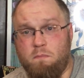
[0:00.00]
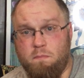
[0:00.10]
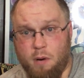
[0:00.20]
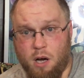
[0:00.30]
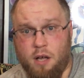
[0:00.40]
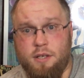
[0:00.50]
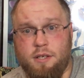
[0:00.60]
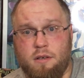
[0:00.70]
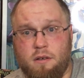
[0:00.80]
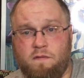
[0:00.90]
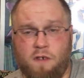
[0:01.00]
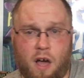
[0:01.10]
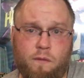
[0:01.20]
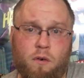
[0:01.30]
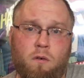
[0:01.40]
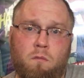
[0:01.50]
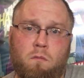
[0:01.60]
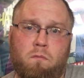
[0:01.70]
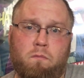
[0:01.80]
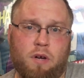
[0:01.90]
but Fievel
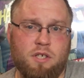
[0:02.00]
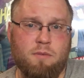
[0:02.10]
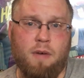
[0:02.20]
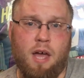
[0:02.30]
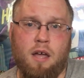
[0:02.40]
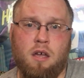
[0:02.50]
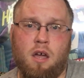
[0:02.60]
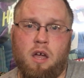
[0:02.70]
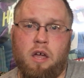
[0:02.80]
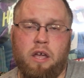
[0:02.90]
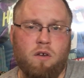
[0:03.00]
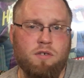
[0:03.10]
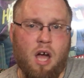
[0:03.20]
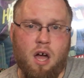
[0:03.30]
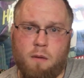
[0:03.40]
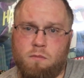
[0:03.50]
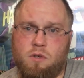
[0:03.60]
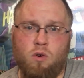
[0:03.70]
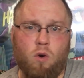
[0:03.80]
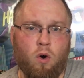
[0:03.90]
brings him back he goes I'm
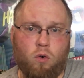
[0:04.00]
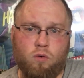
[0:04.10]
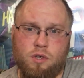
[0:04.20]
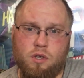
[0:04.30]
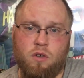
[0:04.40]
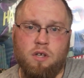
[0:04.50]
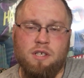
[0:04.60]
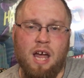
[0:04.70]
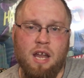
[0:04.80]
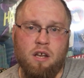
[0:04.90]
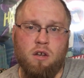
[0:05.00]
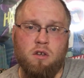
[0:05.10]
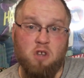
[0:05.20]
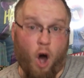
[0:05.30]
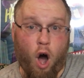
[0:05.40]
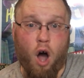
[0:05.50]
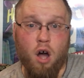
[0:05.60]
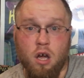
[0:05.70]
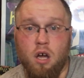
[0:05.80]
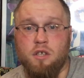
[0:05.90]
too old to do this I need a
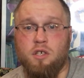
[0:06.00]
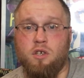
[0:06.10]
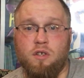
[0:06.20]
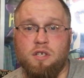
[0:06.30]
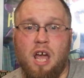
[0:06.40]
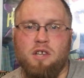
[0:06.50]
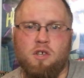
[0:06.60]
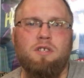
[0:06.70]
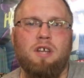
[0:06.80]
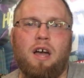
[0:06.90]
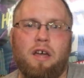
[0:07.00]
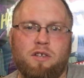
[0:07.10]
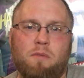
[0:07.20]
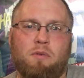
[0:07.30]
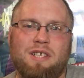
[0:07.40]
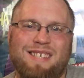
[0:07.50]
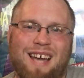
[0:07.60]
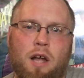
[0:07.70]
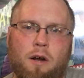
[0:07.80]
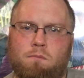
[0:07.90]
dog to do this so so he brings a
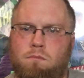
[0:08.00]
tiger